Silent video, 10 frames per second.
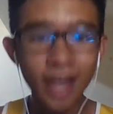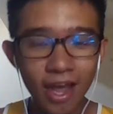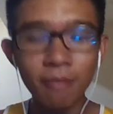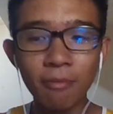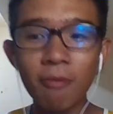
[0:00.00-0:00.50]
kind
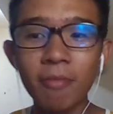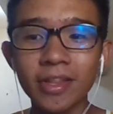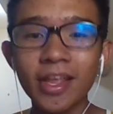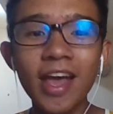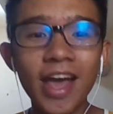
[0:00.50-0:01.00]
of moment,
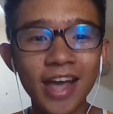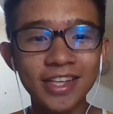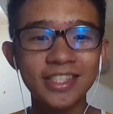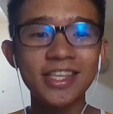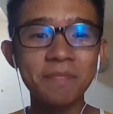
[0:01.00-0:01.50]

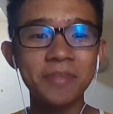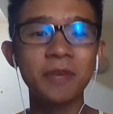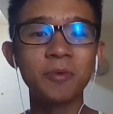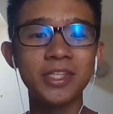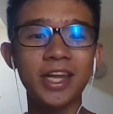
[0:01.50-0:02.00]
except it
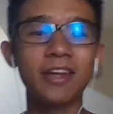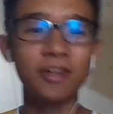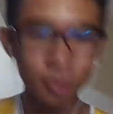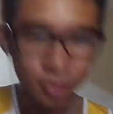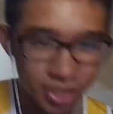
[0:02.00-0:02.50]
was like a
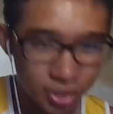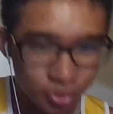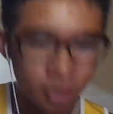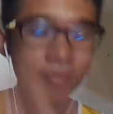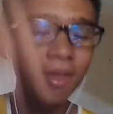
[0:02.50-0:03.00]
lucid
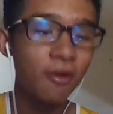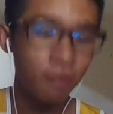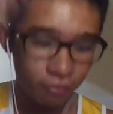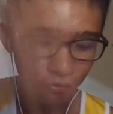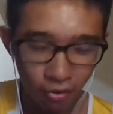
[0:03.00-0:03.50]
dream
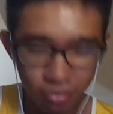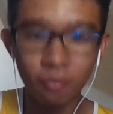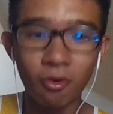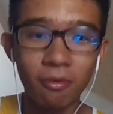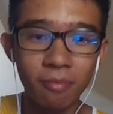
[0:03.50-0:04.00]
fourth
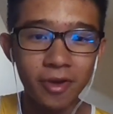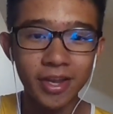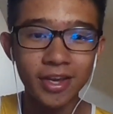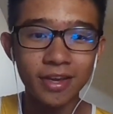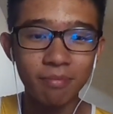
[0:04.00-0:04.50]
wall
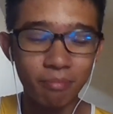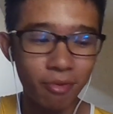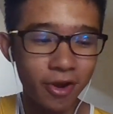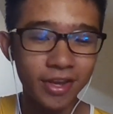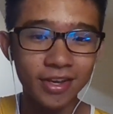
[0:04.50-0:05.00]

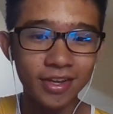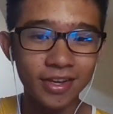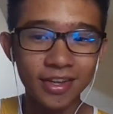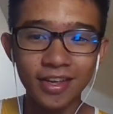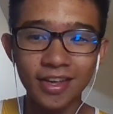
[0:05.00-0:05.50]
break
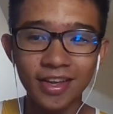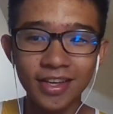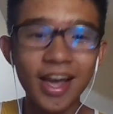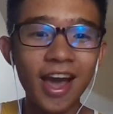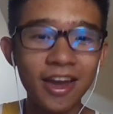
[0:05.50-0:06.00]

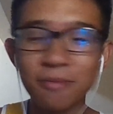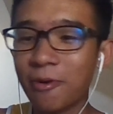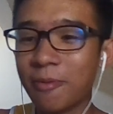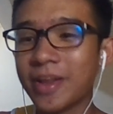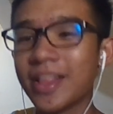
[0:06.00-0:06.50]
kind of
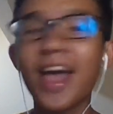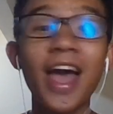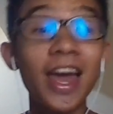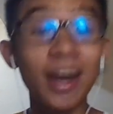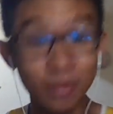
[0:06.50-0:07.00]
moment.
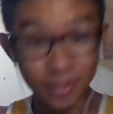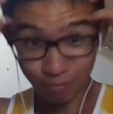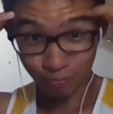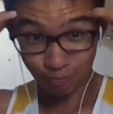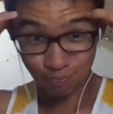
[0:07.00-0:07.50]
And I was like,
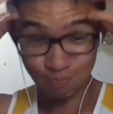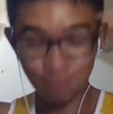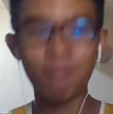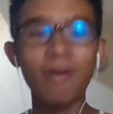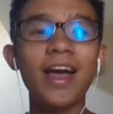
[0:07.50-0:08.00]

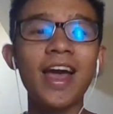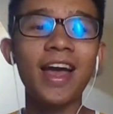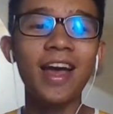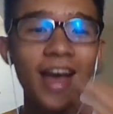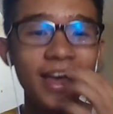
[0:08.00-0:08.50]

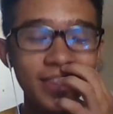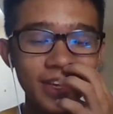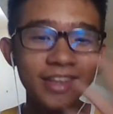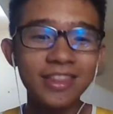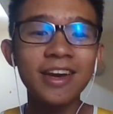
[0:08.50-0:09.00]

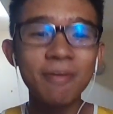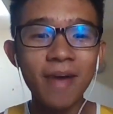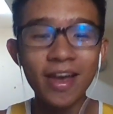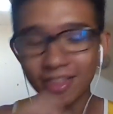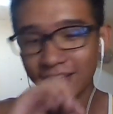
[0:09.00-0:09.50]

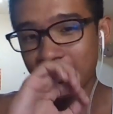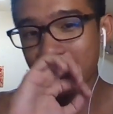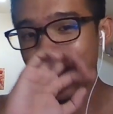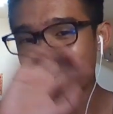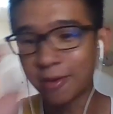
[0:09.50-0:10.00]
thinking
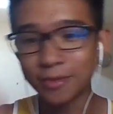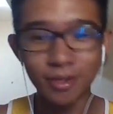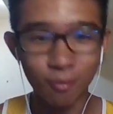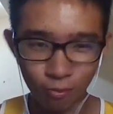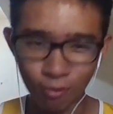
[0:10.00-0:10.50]
back, I was like,
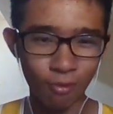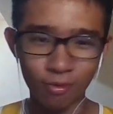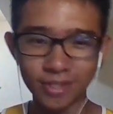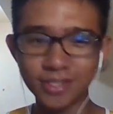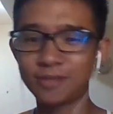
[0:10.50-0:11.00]
whoa,
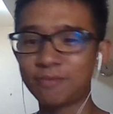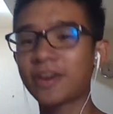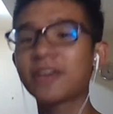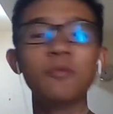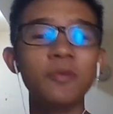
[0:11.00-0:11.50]
this is
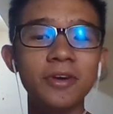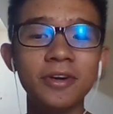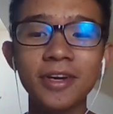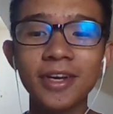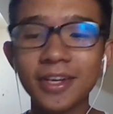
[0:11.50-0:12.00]
fucking weird.
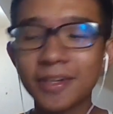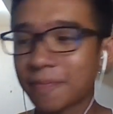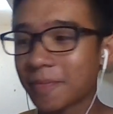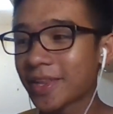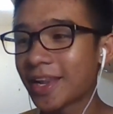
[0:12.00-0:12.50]

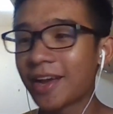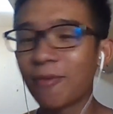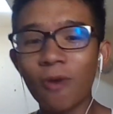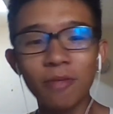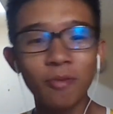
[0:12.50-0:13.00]
Like,
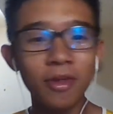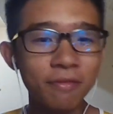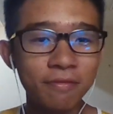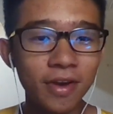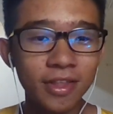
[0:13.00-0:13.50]
why the
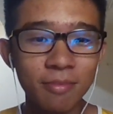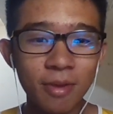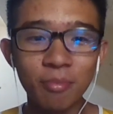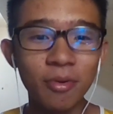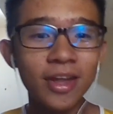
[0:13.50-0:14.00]
fuck did my
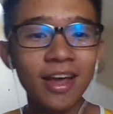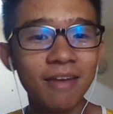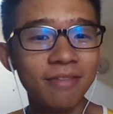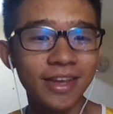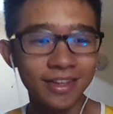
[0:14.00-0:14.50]
brain
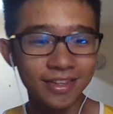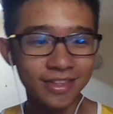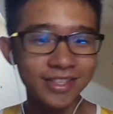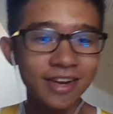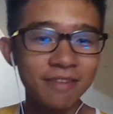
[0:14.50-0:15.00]
have like
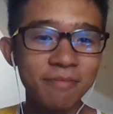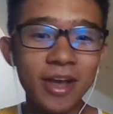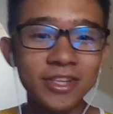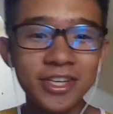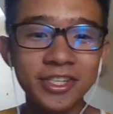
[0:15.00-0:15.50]
this kind of
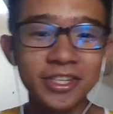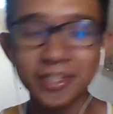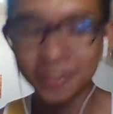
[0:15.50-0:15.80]
imagination?